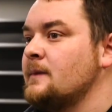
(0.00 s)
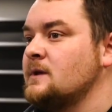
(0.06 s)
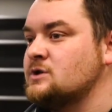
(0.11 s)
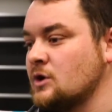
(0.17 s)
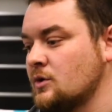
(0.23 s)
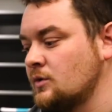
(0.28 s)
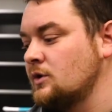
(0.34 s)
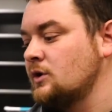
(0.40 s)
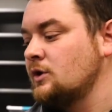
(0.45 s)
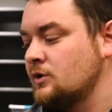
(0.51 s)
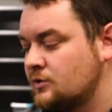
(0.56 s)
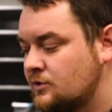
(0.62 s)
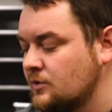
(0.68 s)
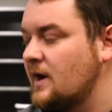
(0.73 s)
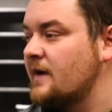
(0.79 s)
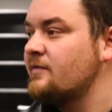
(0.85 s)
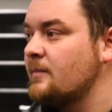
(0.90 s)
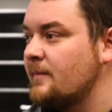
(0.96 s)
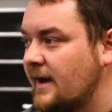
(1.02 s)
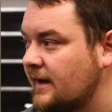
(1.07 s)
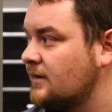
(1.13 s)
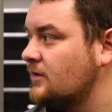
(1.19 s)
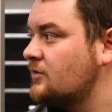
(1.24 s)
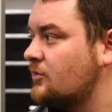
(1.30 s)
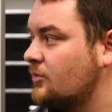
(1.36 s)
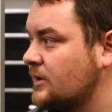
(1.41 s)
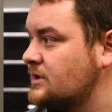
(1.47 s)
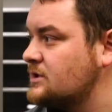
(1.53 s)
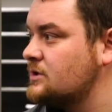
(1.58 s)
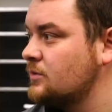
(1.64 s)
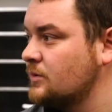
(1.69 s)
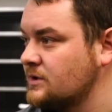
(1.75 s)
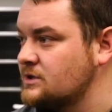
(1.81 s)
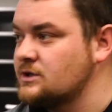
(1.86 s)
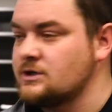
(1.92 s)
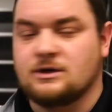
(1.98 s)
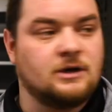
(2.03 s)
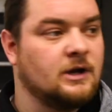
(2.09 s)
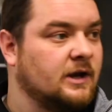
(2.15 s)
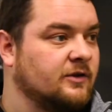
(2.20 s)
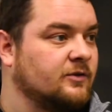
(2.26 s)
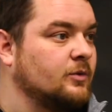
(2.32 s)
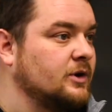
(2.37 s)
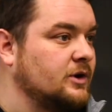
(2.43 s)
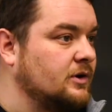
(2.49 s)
So you do have the maintenance switch, which is what